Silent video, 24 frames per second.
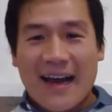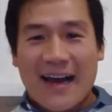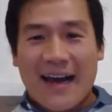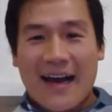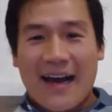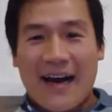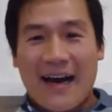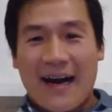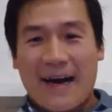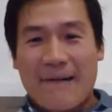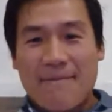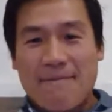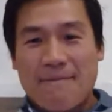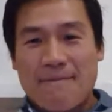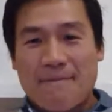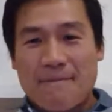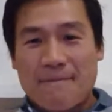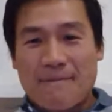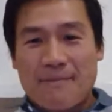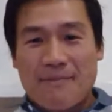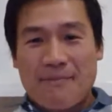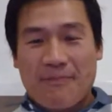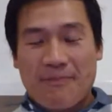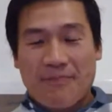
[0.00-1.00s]

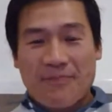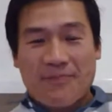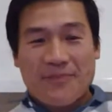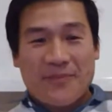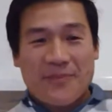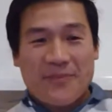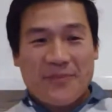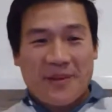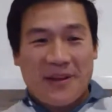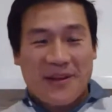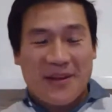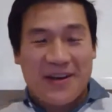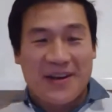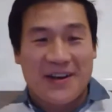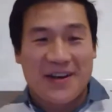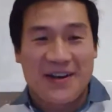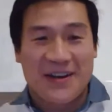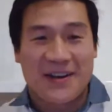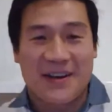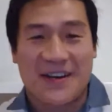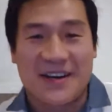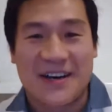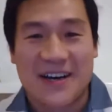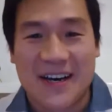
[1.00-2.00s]

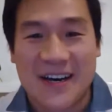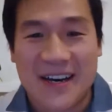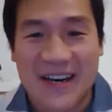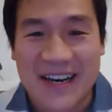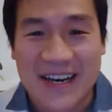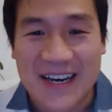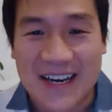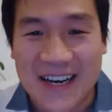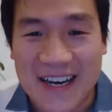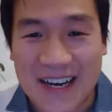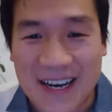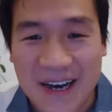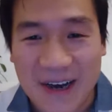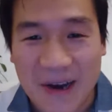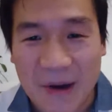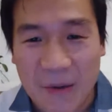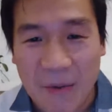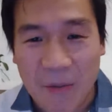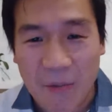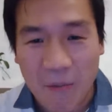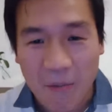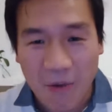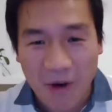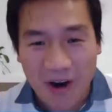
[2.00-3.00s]

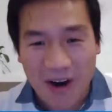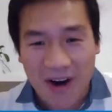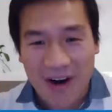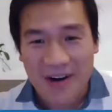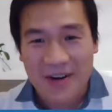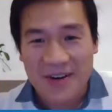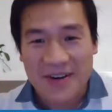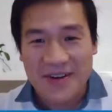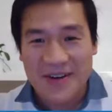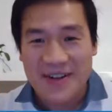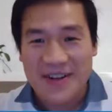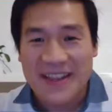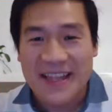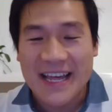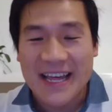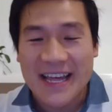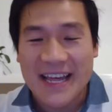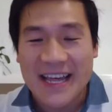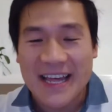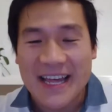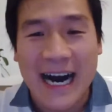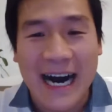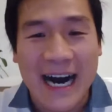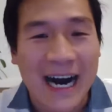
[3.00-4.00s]
While there
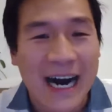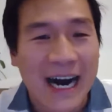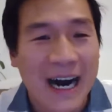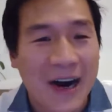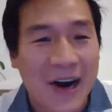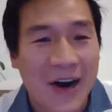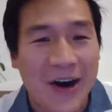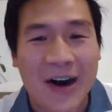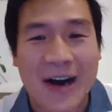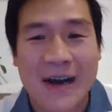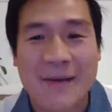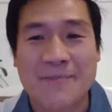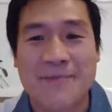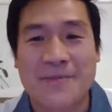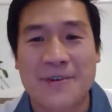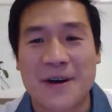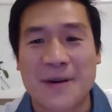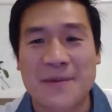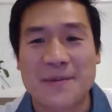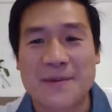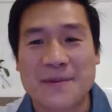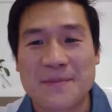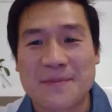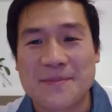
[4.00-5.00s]
are eye
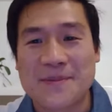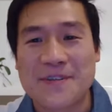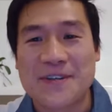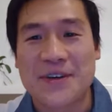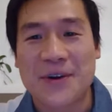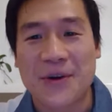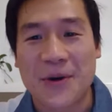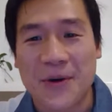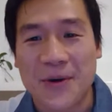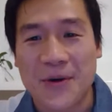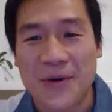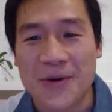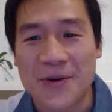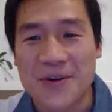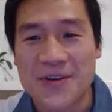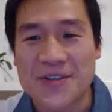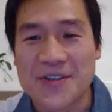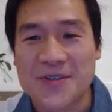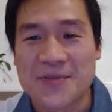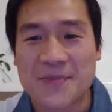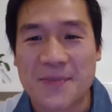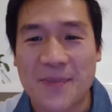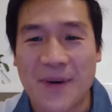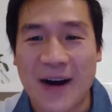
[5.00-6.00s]
problems
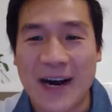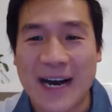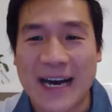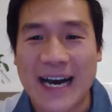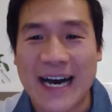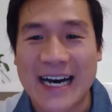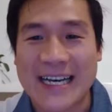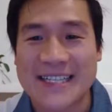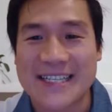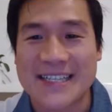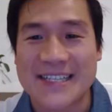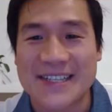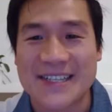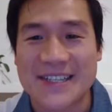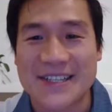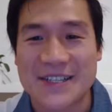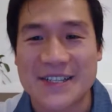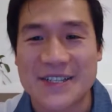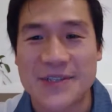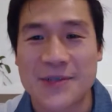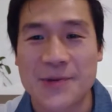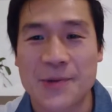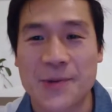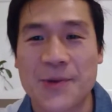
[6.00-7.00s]
caused by us
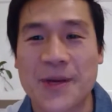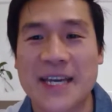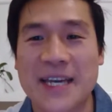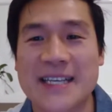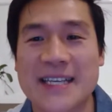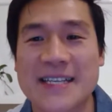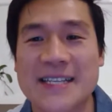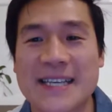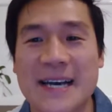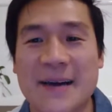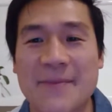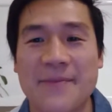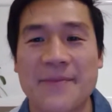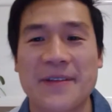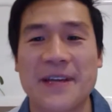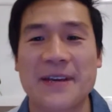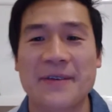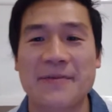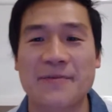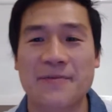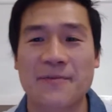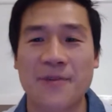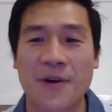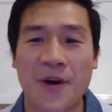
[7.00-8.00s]
doing
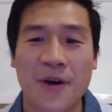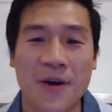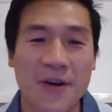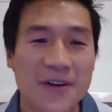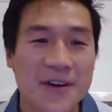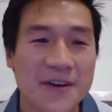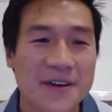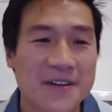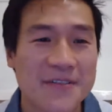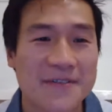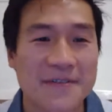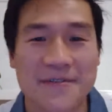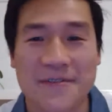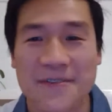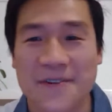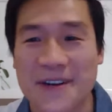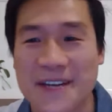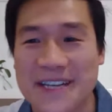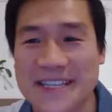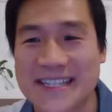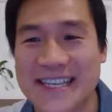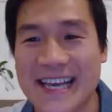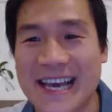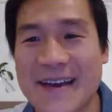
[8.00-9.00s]
something wrong, for
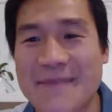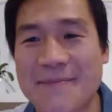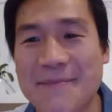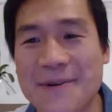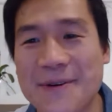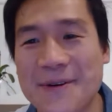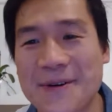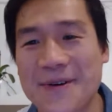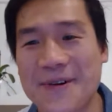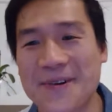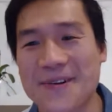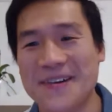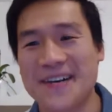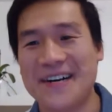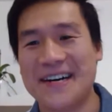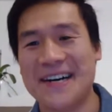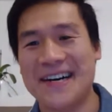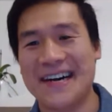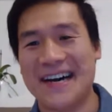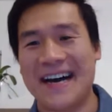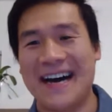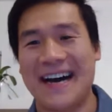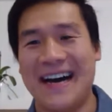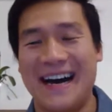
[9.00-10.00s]
example,
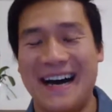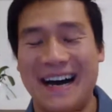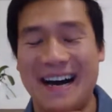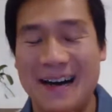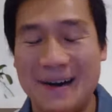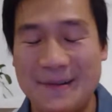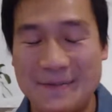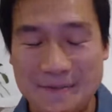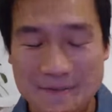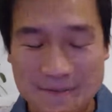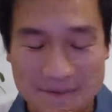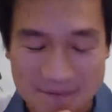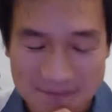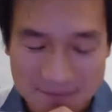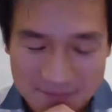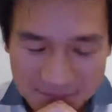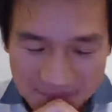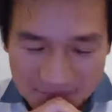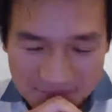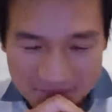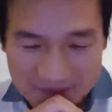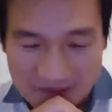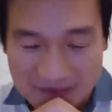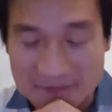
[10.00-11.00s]

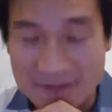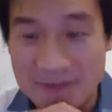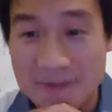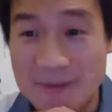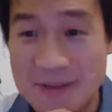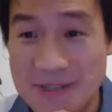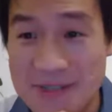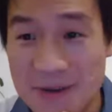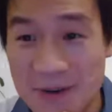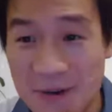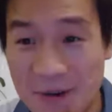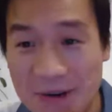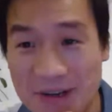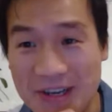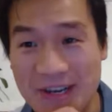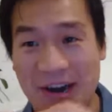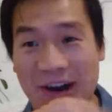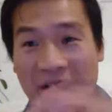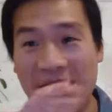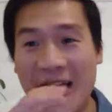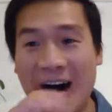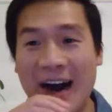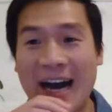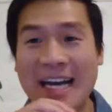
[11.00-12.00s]
from the talk,
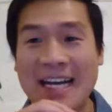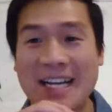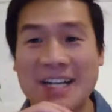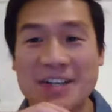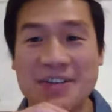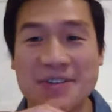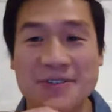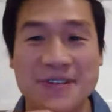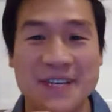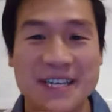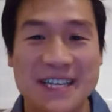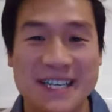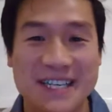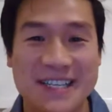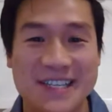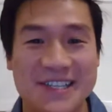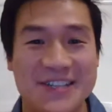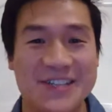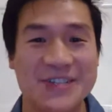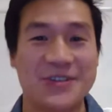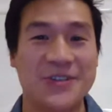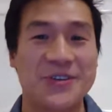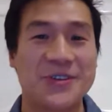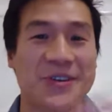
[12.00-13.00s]
eye injuries
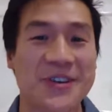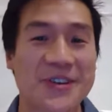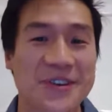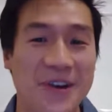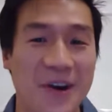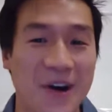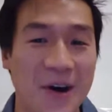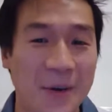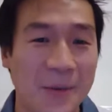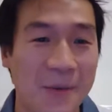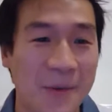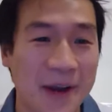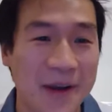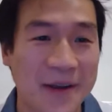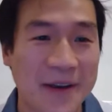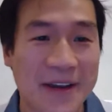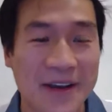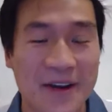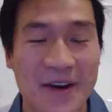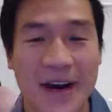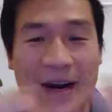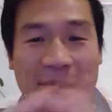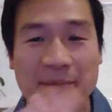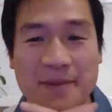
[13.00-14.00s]
due to not wearing
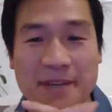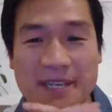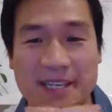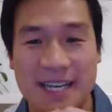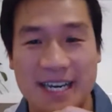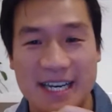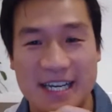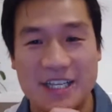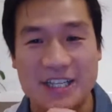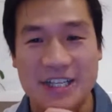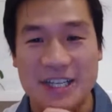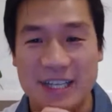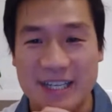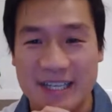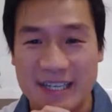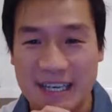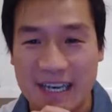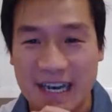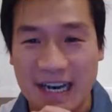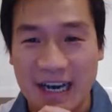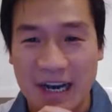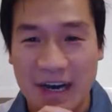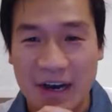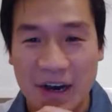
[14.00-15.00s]
eye protection
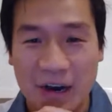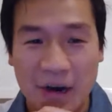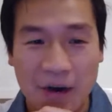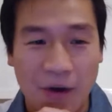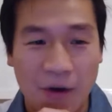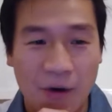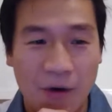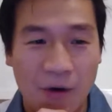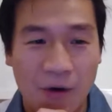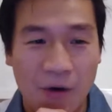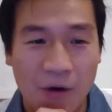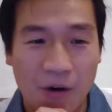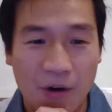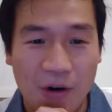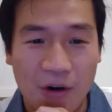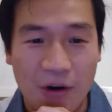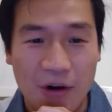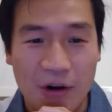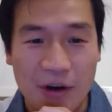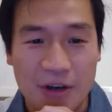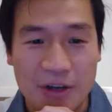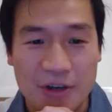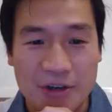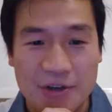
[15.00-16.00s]

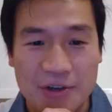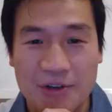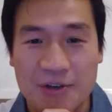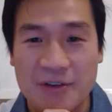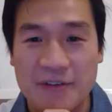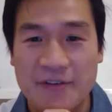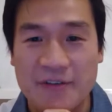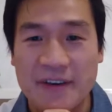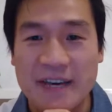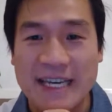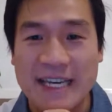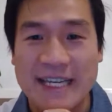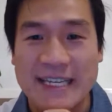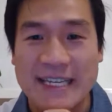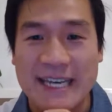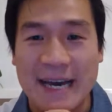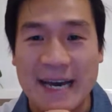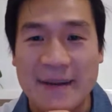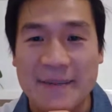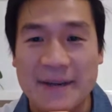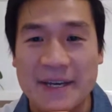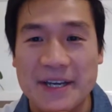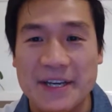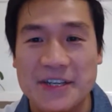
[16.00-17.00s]
or UV
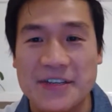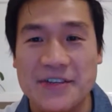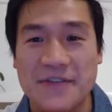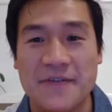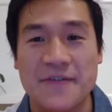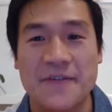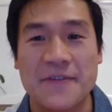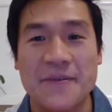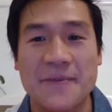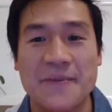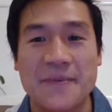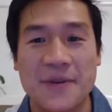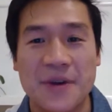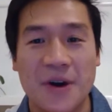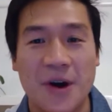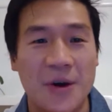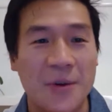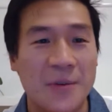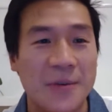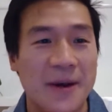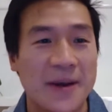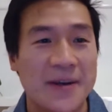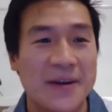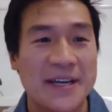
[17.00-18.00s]
damage from not
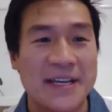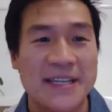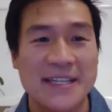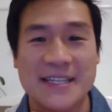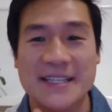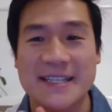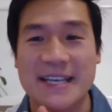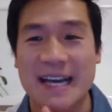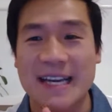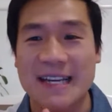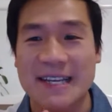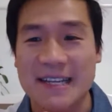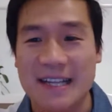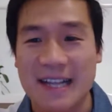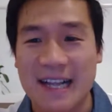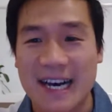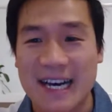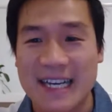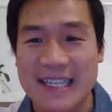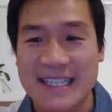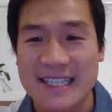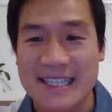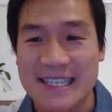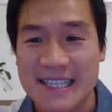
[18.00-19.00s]
wearing
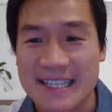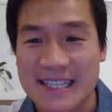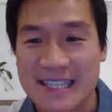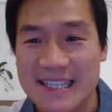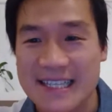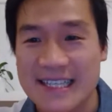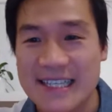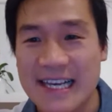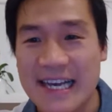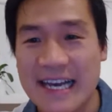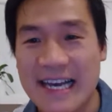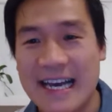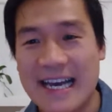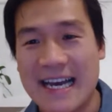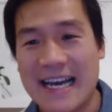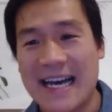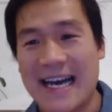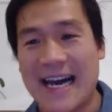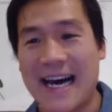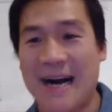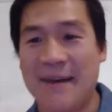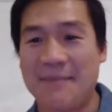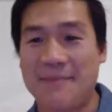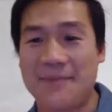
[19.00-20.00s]
sunglasses,
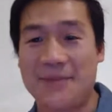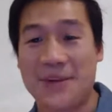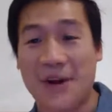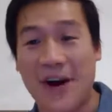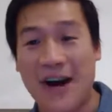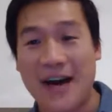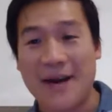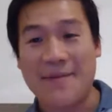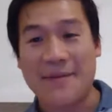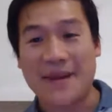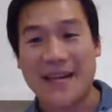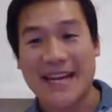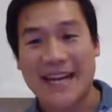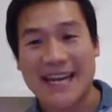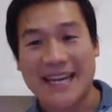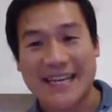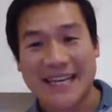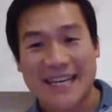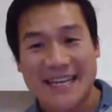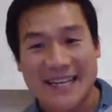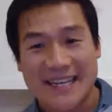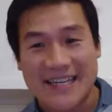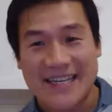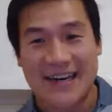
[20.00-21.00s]
diabetic
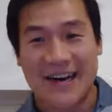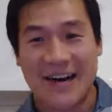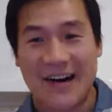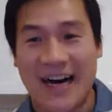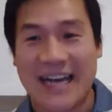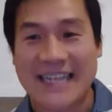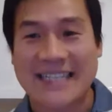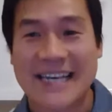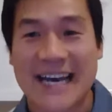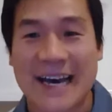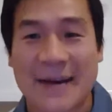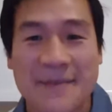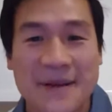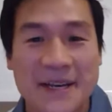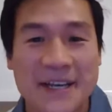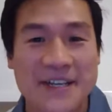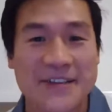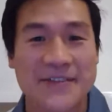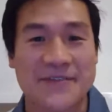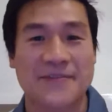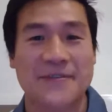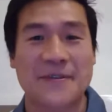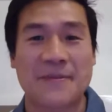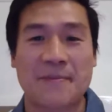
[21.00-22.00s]
eye
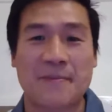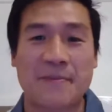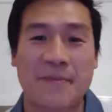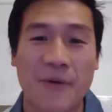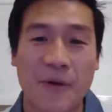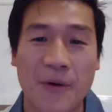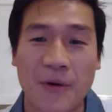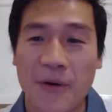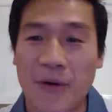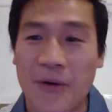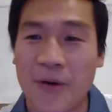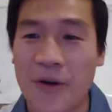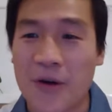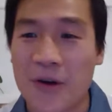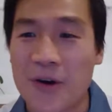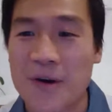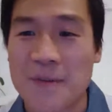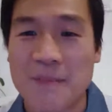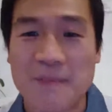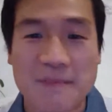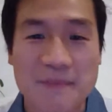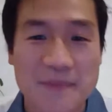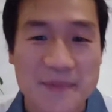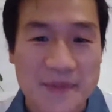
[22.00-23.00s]
damage from
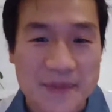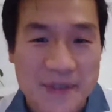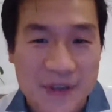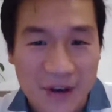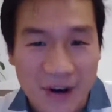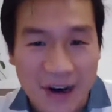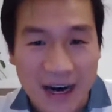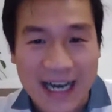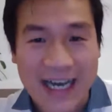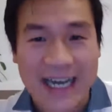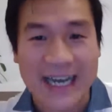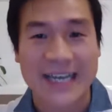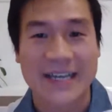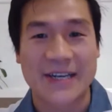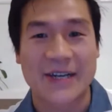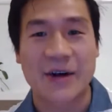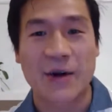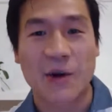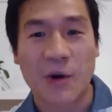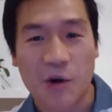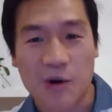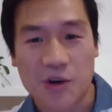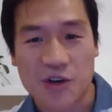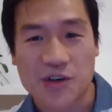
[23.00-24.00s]
poor diet
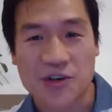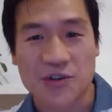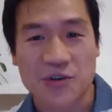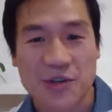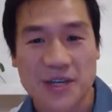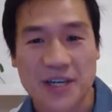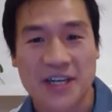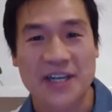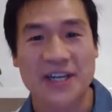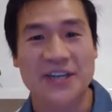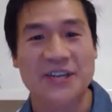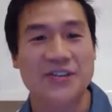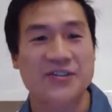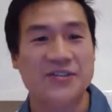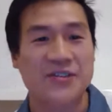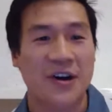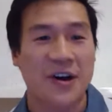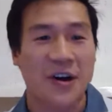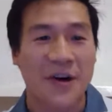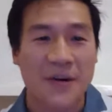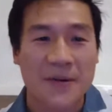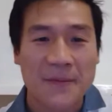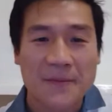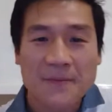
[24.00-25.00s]
or sugar
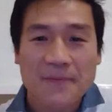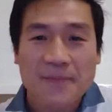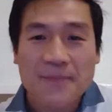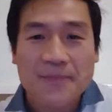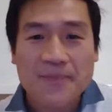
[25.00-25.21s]
control,